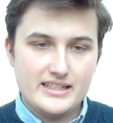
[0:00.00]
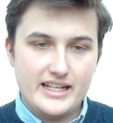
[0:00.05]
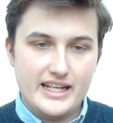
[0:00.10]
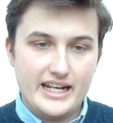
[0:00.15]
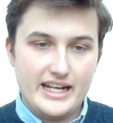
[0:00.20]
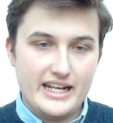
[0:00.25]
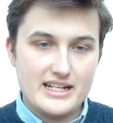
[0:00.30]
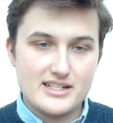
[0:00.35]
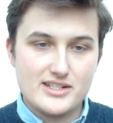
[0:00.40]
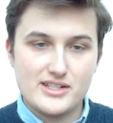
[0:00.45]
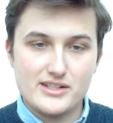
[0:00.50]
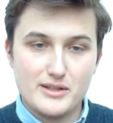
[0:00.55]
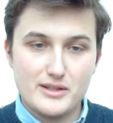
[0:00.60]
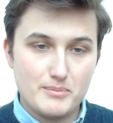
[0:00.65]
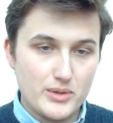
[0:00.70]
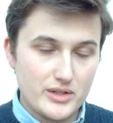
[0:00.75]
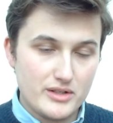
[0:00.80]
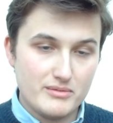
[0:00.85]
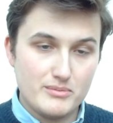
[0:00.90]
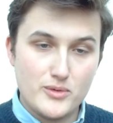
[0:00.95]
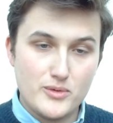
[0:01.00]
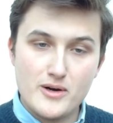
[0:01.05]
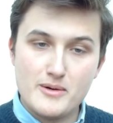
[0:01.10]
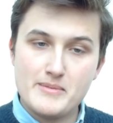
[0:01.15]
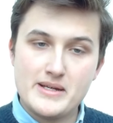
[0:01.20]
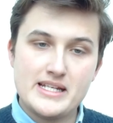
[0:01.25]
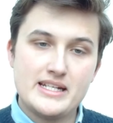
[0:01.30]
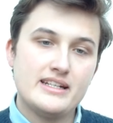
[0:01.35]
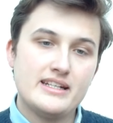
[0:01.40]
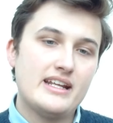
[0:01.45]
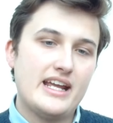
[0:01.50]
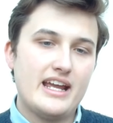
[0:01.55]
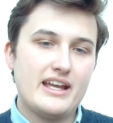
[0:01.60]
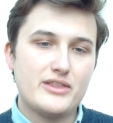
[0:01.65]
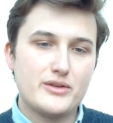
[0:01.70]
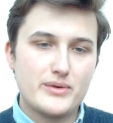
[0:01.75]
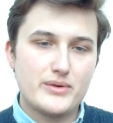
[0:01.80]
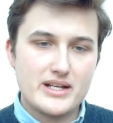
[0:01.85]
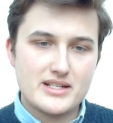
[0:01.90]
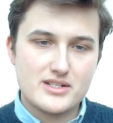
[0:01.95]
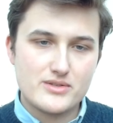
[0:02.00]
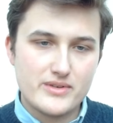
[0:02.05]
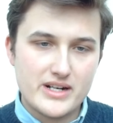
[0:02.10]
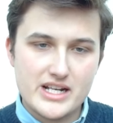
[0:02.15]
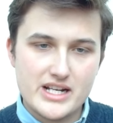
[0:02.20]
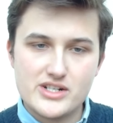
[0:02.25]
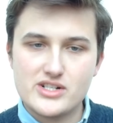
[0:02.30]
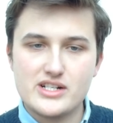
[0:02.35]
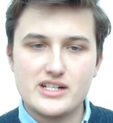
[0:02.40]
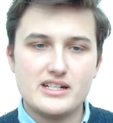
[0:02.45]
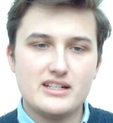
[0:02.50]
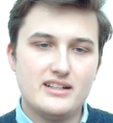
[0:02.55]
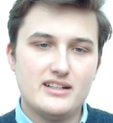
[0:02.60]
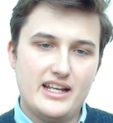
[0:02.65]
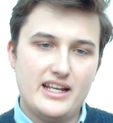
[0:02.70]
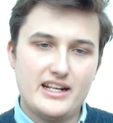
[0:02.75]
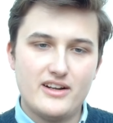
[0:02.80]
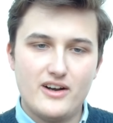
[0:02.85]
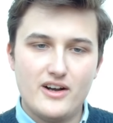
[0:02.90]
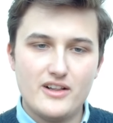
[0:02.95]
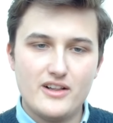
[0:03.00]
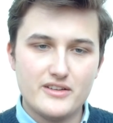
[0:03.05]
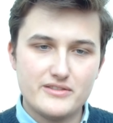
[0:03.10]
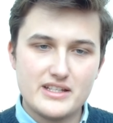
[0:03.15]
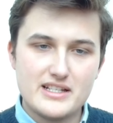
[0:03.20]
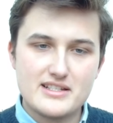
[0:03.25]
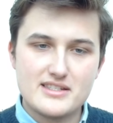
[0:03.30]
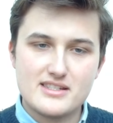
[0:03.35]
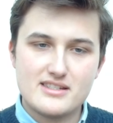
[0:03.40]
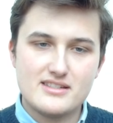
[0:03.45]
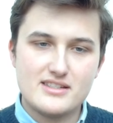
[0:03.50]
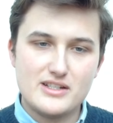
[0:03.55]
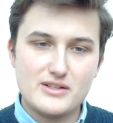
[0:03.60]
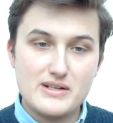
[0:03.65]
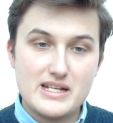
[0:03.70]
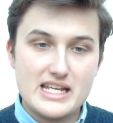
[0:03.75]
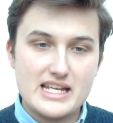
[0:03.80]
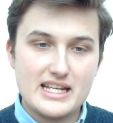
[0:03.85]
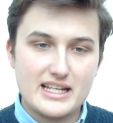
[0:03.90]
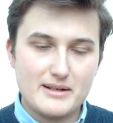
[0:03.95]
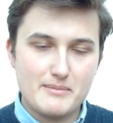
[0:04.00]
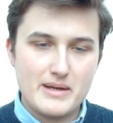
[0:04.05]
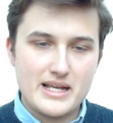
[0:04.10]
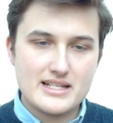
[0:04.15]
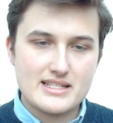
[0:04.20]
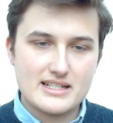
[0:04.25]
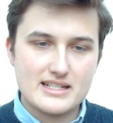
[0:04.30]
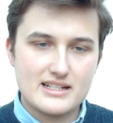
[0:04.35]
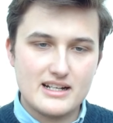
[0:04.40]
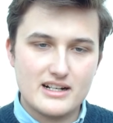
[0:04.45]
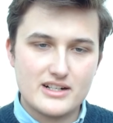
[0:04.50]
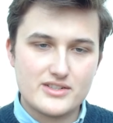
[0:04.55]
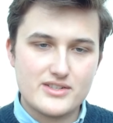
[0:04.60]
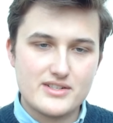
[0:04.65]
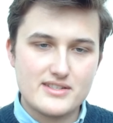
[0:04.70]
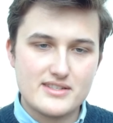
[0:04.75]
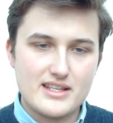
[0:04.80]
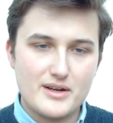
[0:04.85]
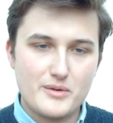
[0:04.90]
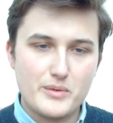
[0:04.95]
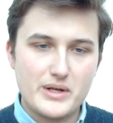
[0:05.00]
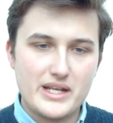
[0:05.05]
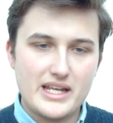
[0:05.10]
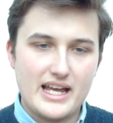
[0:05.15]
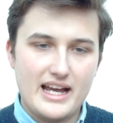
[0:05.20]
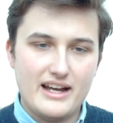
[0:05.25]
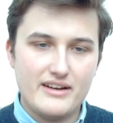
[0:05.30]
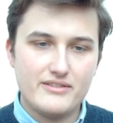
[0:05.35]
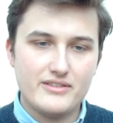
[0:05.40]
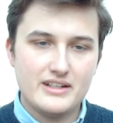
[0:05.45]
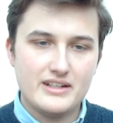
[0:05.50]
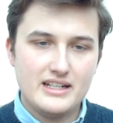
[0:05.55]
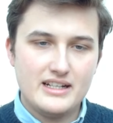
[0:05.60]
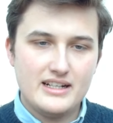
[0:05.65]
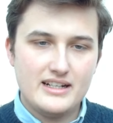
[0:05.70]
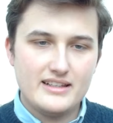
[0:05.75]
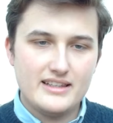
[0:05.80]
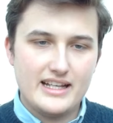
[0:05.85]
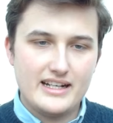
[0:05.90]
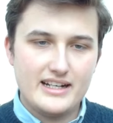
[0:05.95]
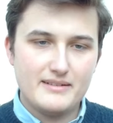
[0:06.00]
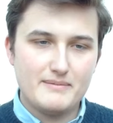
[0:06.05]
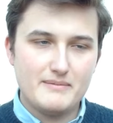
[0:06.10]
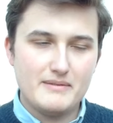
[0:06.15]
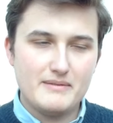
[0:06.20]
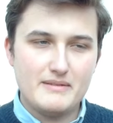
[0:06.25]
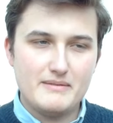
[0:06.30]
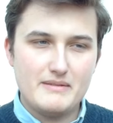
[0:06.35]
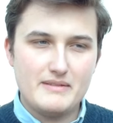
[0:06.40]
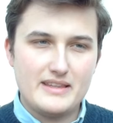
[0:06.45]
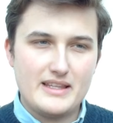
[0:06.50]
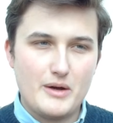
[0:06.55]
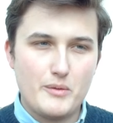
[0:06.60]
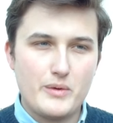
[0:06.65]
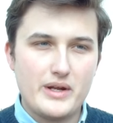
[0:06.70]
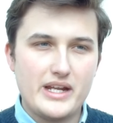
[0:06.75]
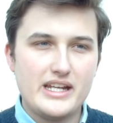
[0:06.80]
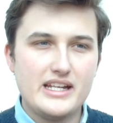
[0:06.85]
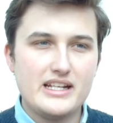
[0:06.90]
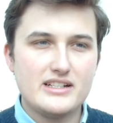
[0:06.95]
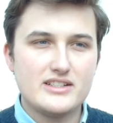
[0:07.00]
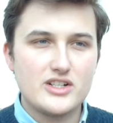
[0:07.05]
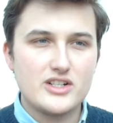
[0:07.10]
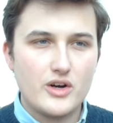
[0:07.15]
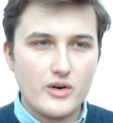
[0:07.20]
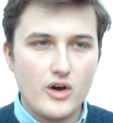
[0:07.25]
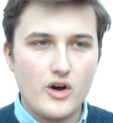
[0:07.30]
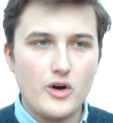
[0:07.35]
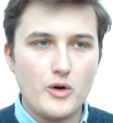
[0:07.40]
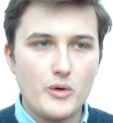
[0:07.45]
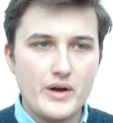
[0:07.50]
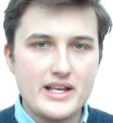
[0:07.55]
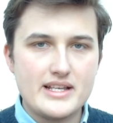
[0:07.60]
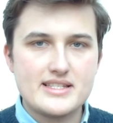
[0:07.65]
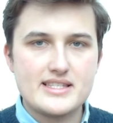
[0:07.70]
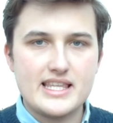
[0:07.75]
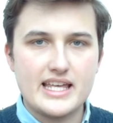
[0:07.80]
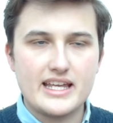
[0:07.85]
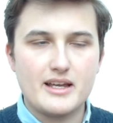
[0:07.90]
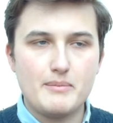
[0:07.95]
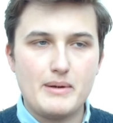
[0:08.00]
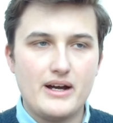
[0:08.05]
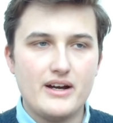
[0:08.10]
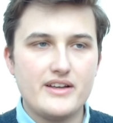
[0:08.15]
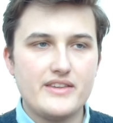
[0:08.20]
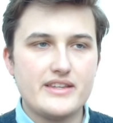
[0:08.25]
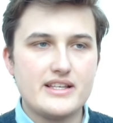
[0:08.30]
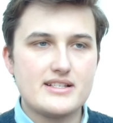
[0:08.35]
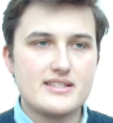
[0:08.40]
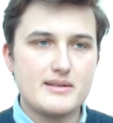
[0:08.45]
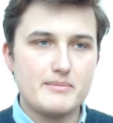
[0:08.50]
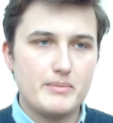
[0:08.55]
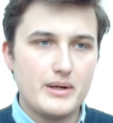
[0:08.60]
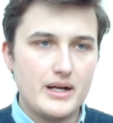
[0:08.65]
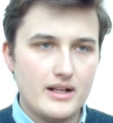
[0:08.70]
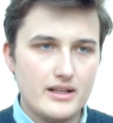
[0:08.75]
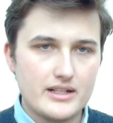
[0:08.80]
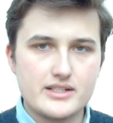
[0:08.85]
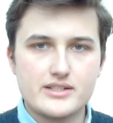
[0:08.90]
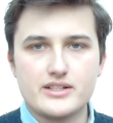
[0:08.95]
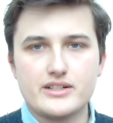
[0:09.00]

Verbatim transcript: and into the Book of Mormon and the Restoration and all of these unique and amazing doctrines that we have that that we don't always think about in these symbolic